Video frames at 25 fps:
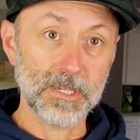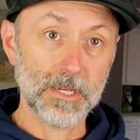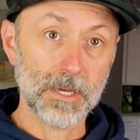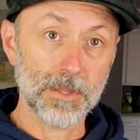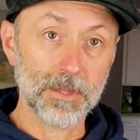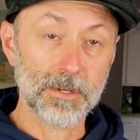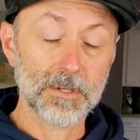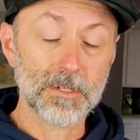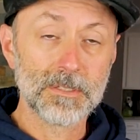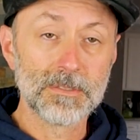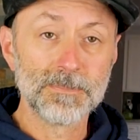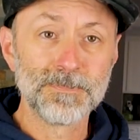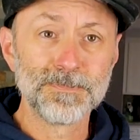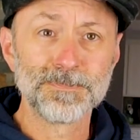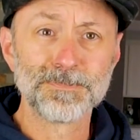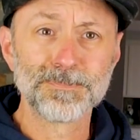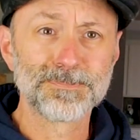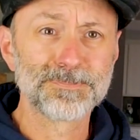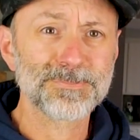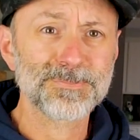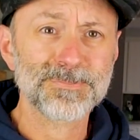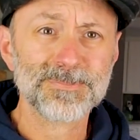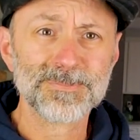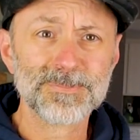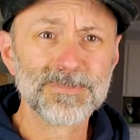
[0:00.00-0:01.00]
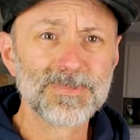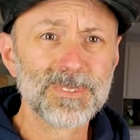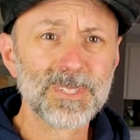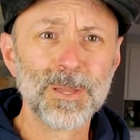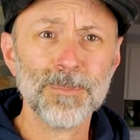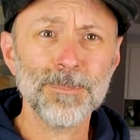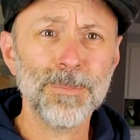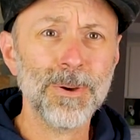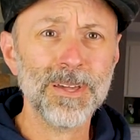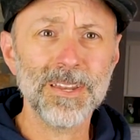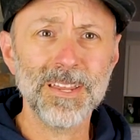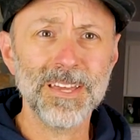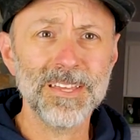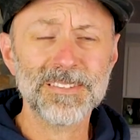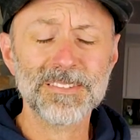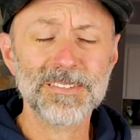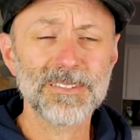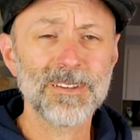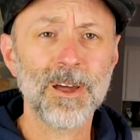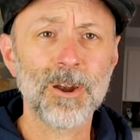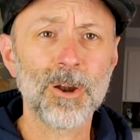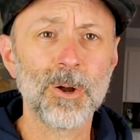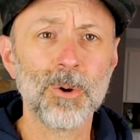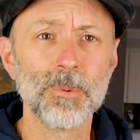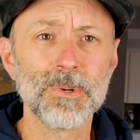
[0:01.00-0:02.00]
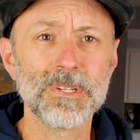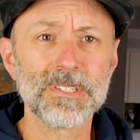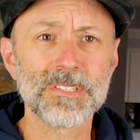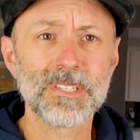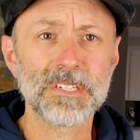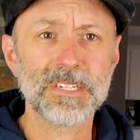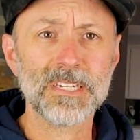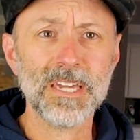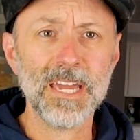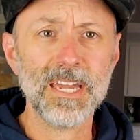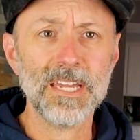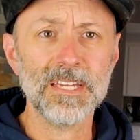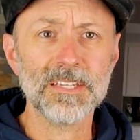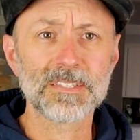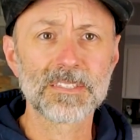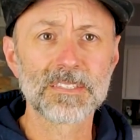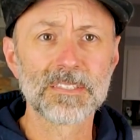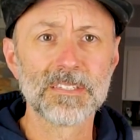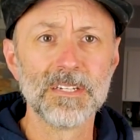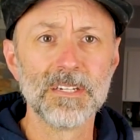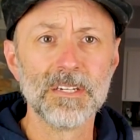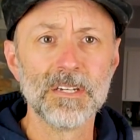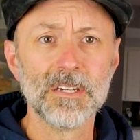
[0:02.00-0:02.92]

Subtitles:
other, but it's not always the case.